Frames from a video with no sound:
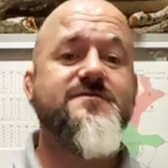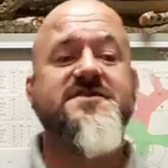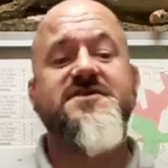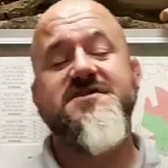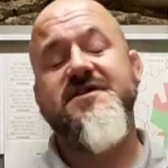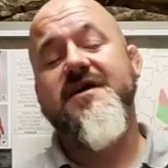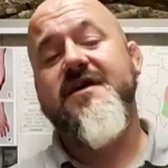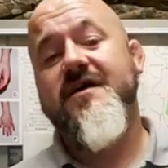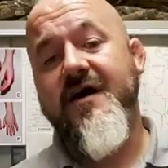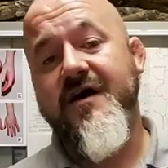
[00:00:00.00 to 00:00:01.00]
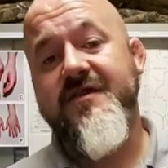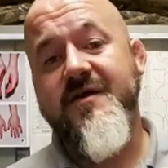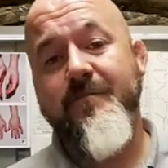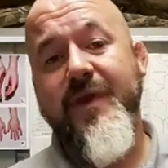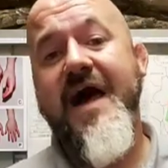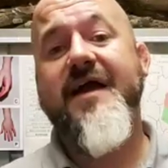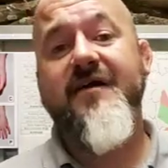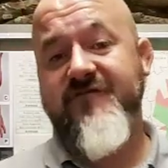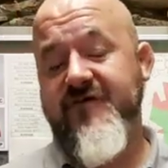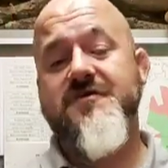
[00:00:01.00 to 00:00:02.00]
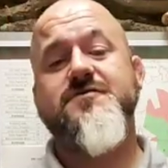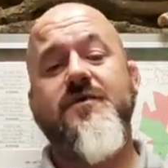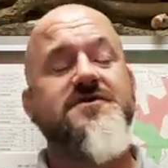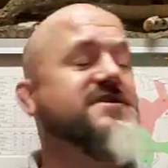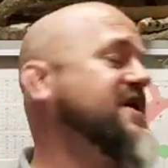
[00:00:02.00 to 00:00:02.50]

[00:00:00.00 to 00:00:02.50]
which is uh, the black false water